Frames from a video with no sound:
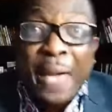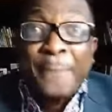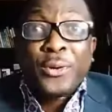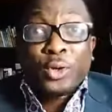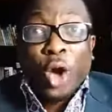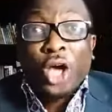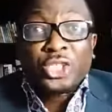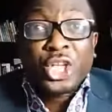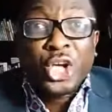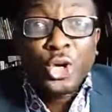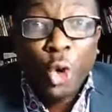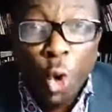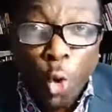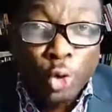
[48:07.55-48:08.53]
Because the
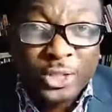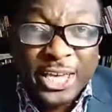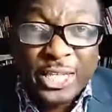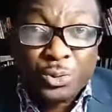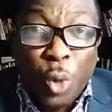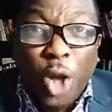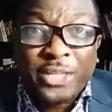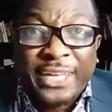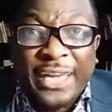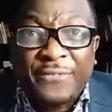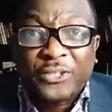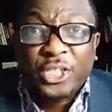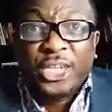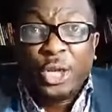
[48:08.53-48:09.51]
root is what
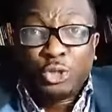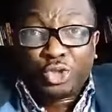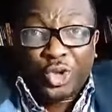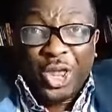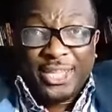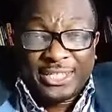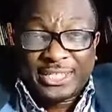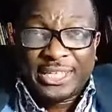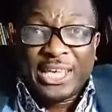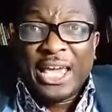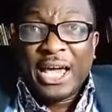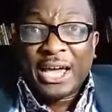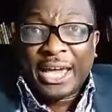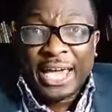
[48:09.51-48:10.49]
gives
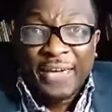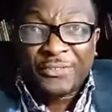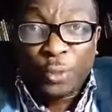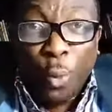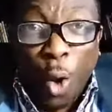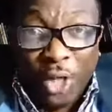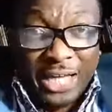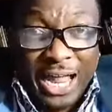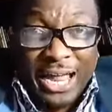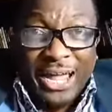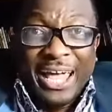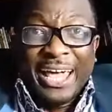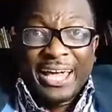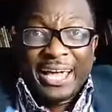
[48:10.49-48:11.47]
nutrients, gives water,
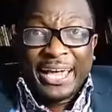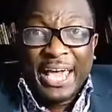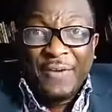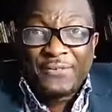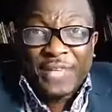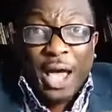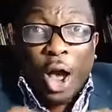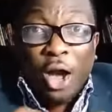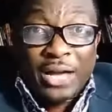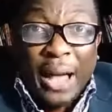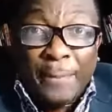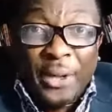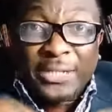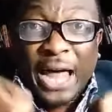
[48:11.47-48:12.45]
gives
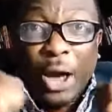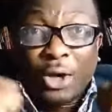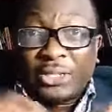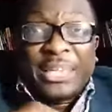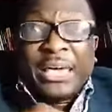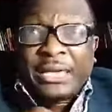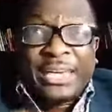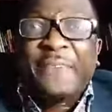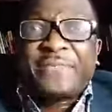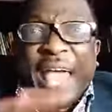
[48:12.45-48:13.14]
carbon dioxide, gives